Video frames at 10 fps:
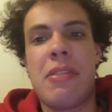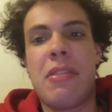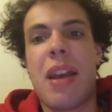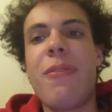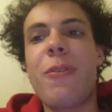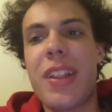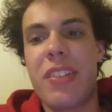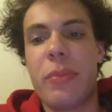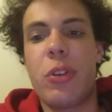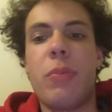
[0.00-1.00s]
I've read
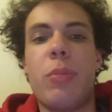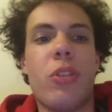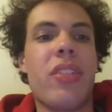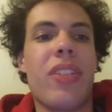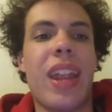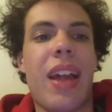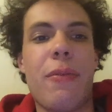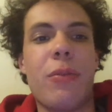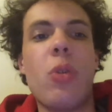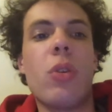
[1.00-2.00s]
some good books that
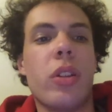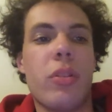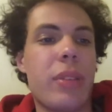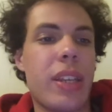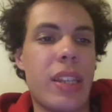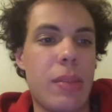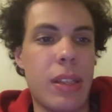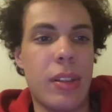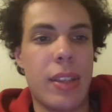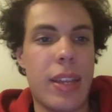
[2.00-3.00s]
have no clear beginning,
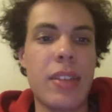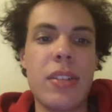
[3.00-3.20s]
middle, and end.